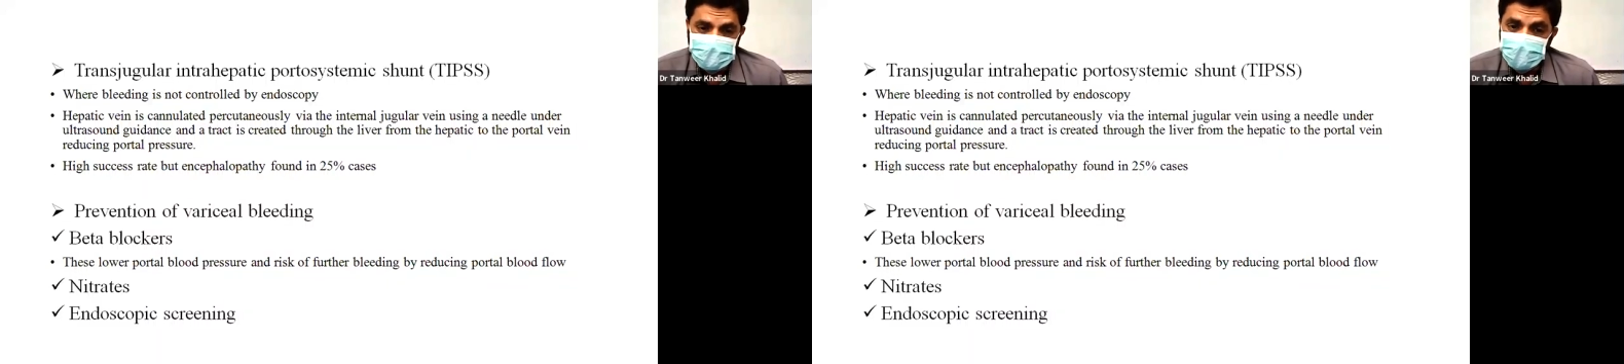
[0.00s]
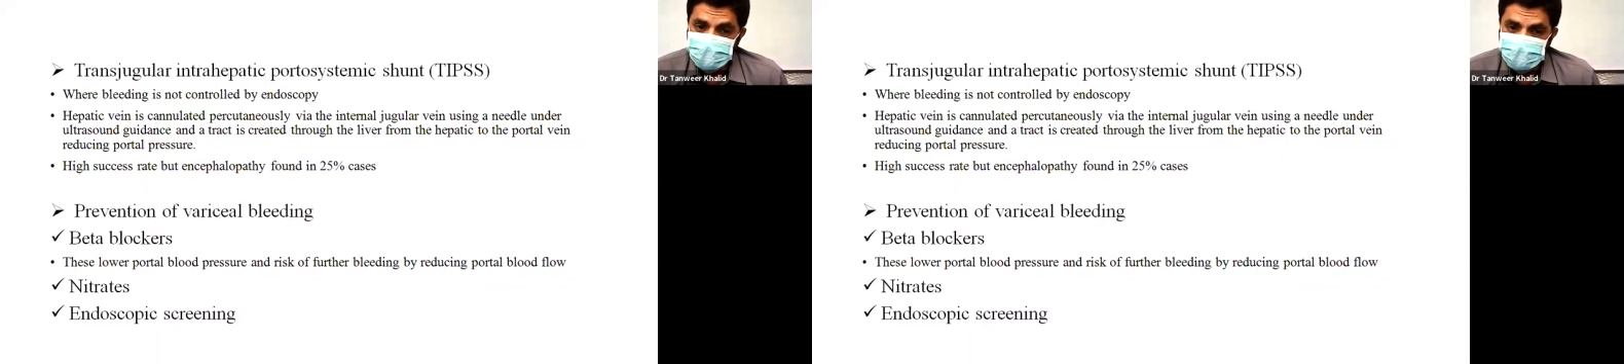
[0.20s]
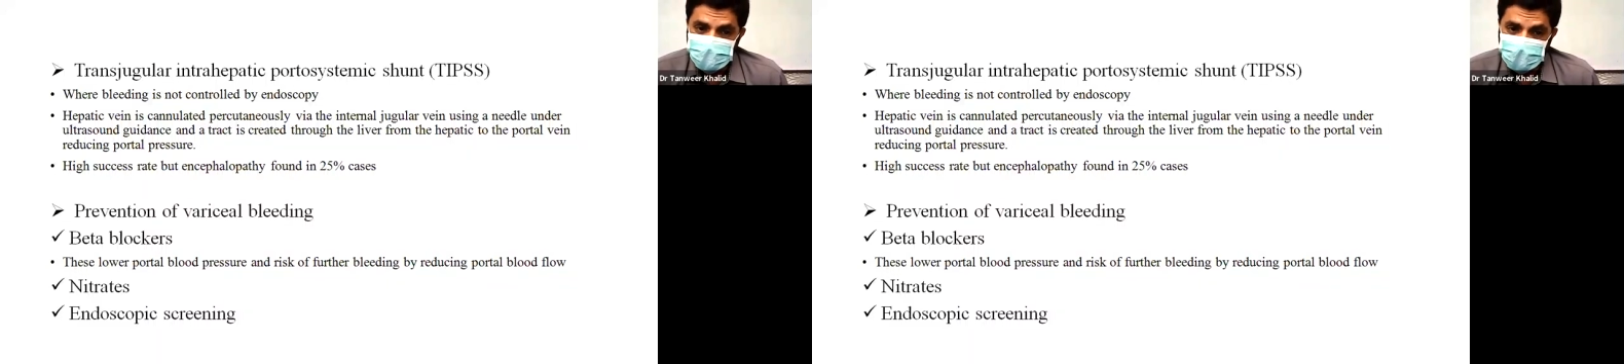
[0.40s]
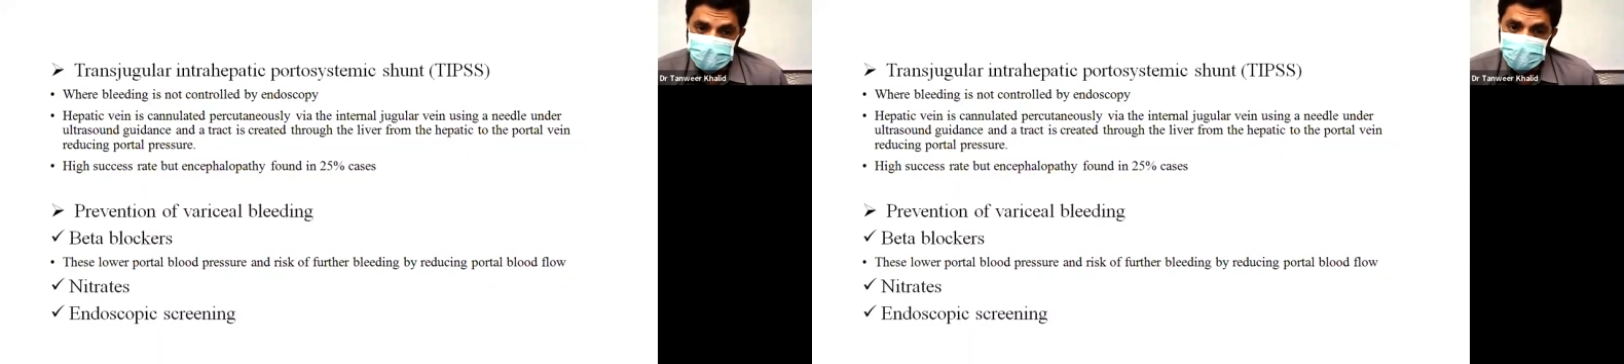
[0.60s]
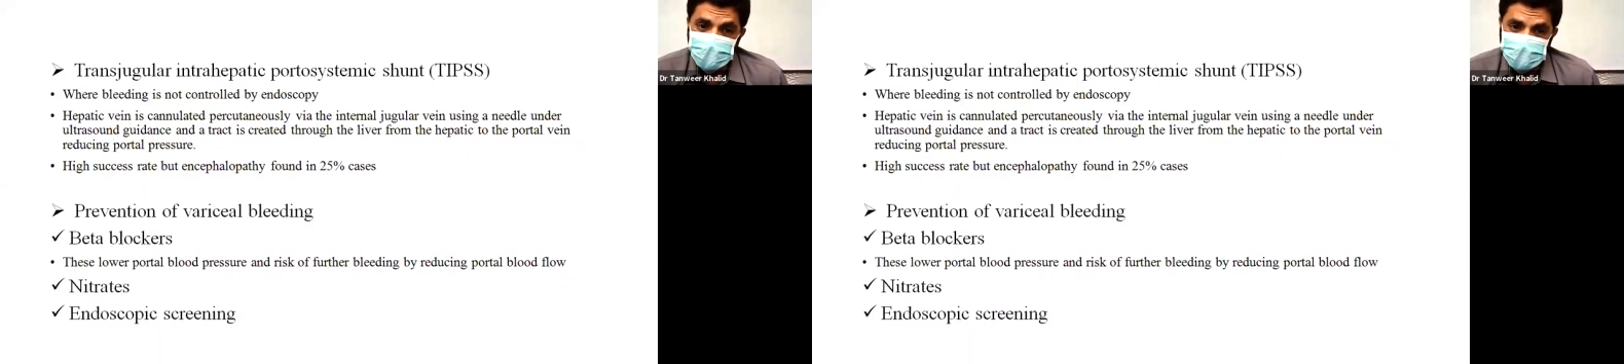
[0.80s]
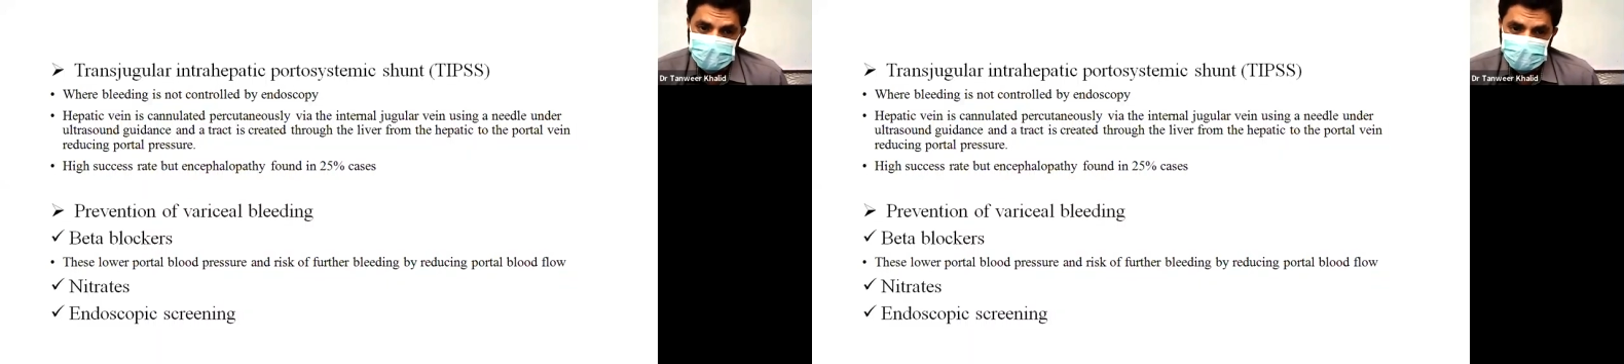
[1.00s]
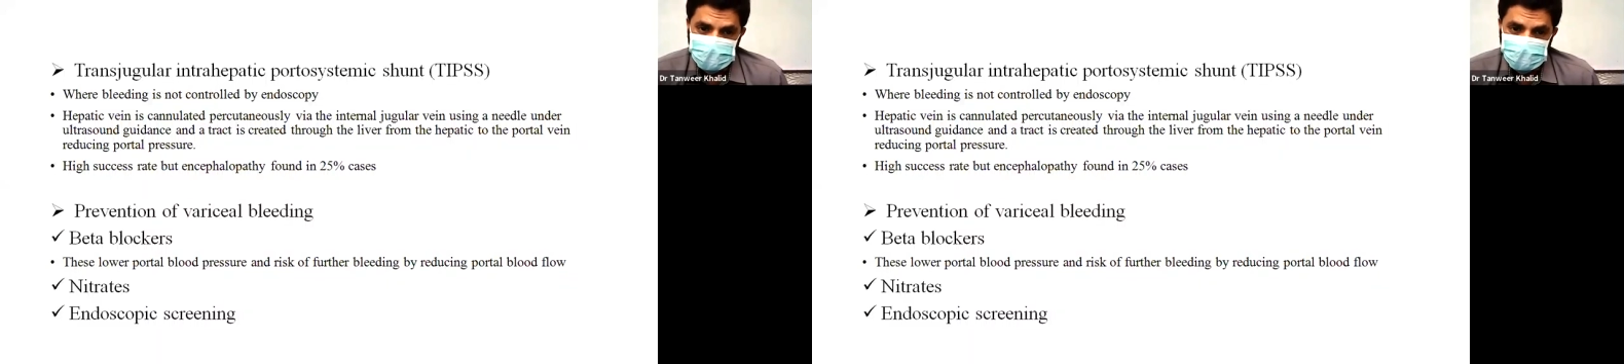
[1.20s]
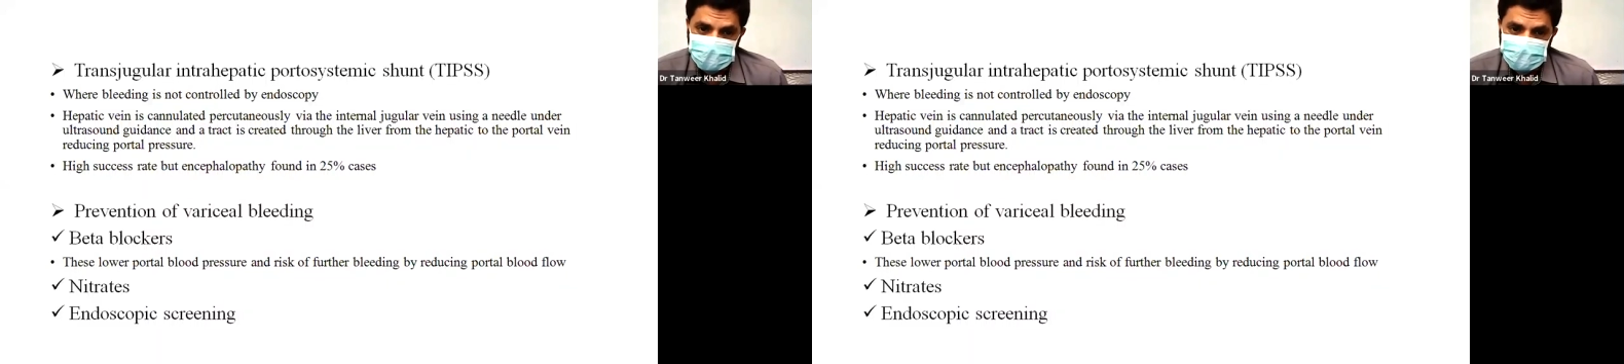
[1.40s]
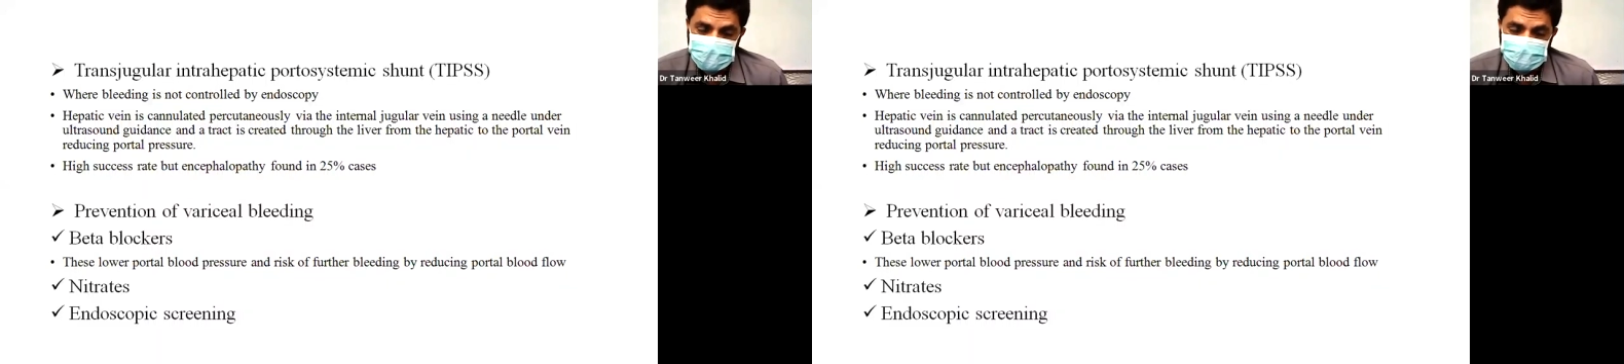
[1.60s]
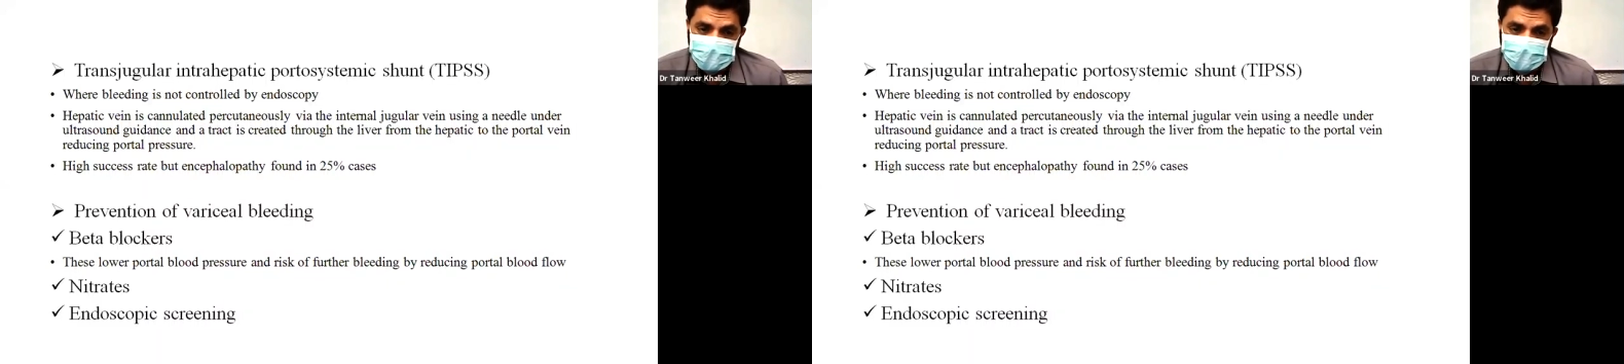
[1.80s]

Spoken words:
the backflow and the portal pressure.